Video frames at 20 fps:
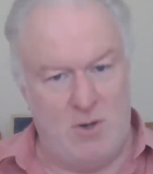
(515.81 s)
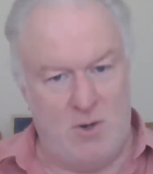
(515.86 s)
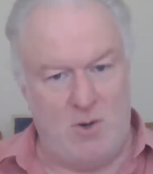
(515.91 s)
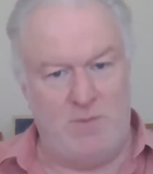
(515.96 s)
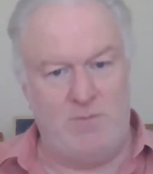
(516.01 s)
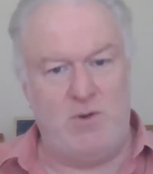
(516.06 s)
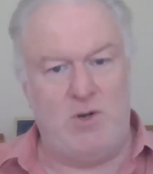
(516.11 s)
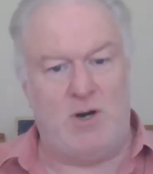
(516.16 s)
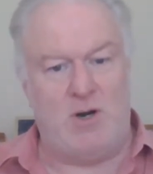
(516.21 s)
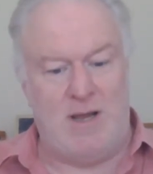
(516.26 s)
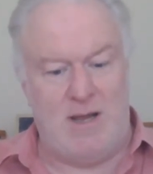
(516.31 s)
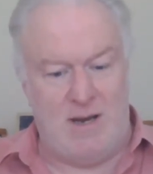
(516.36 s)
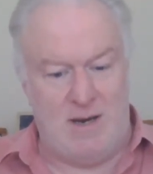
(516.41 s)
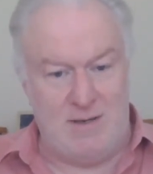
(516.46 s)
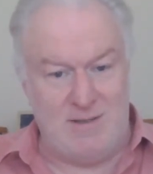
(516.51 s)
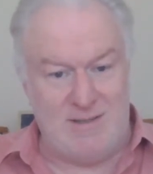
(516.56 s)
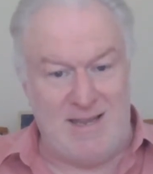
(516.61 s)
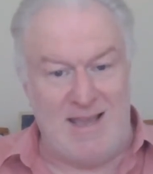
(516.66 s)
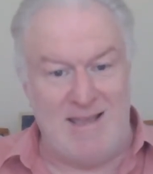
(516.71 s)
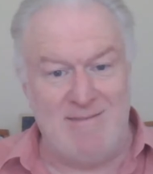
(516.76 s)
of your
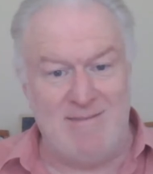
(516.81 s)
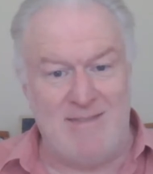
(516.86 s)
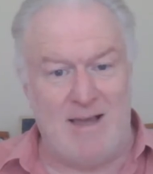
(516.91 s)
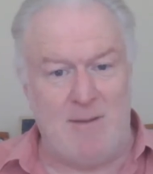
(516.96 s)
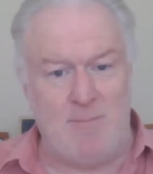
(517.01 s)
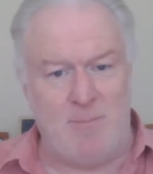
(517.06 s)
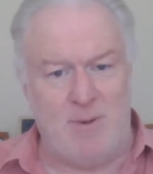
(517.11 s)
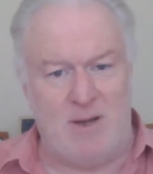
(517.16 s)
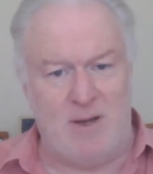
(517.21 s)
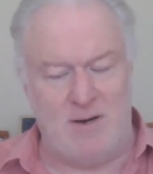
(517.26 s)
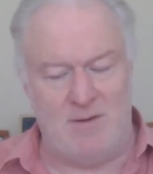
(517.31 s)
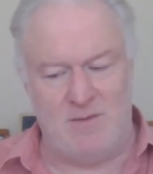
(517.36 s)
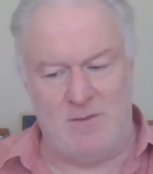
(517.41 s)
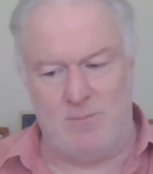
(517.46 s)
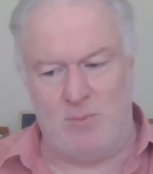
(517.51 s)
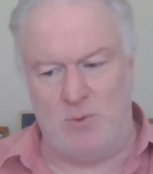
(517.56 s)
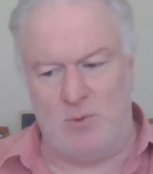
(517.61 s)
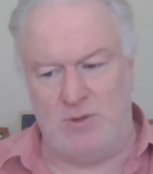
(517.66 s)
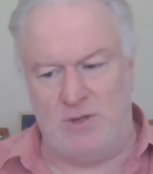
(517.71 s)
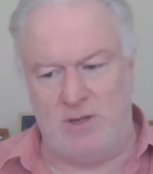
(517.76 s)
heart in that part of the
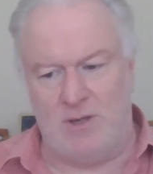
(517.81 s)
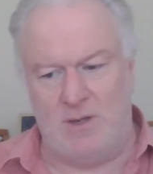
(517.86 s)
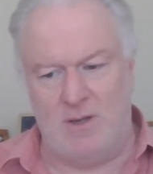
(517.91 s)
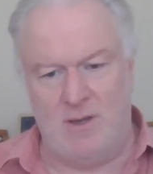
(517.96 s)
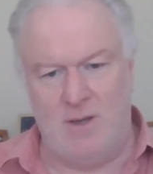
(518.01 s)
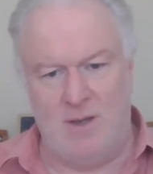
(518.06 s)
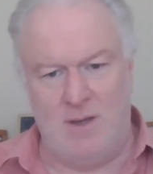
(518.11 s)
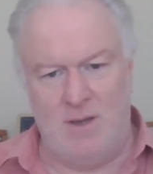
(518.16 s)
body,